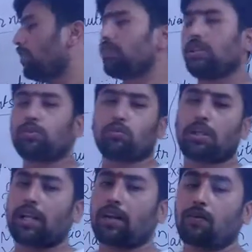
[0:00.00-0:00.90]
minerals,
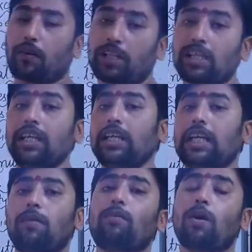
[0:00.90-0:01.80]
whatever in
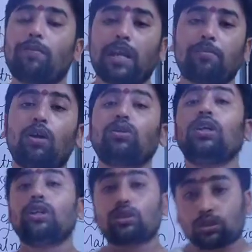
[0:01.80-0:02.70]
a proper
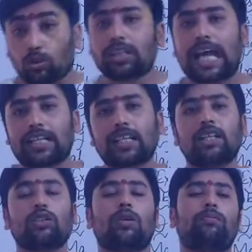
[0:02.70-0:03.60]
amount so that
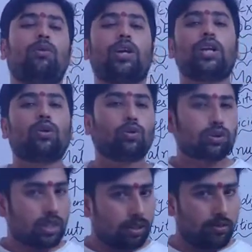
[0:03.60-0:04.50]
your body growths
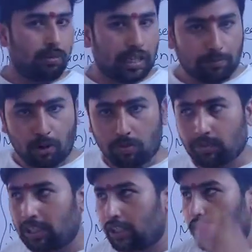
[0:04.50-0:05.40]
are become
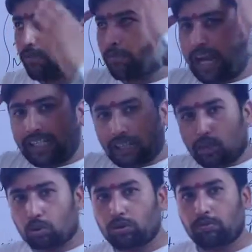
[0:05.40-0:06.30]
properly, your mind
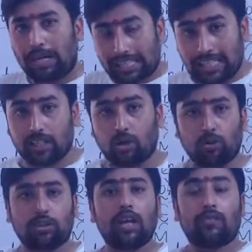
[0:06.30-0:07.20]
growth, mental
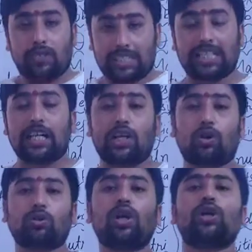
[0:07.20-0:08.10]
growth, physical
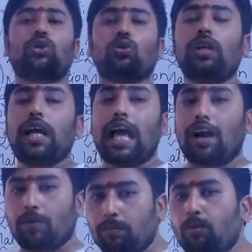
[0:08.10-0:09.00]
growth should have
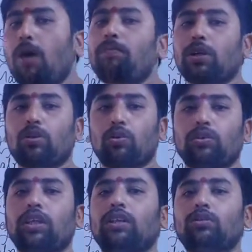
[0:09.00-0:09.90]
a proper
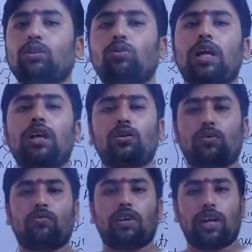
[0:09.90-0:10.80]
growth so you can
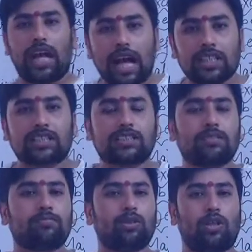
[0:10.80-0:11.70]
look very
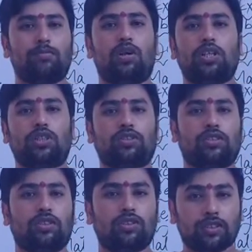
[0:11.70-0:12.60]
handsome, your body should
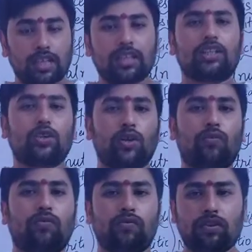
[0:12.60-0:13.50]
look good.
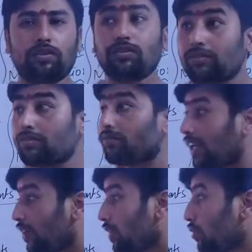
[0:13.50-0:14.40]
You,
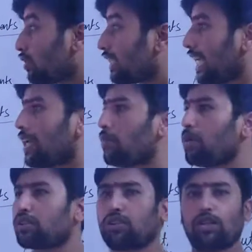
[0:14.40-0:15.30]
whenever you see any
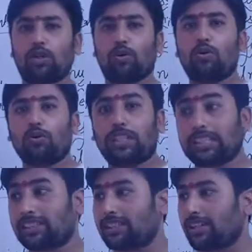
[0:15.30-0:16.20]
person, oh
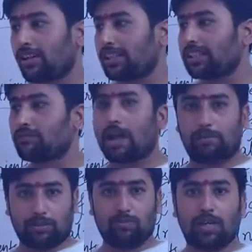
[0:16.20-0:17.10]
this sir or this man
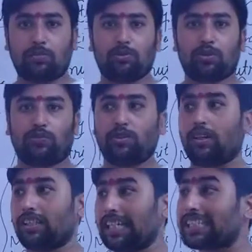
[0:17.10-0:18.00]
is very beautiful
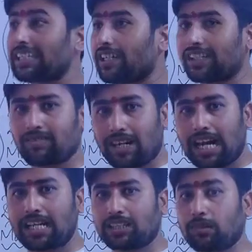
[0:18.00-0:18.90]
or that sir is very
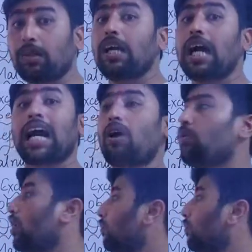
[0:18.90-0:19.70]
handsome. How?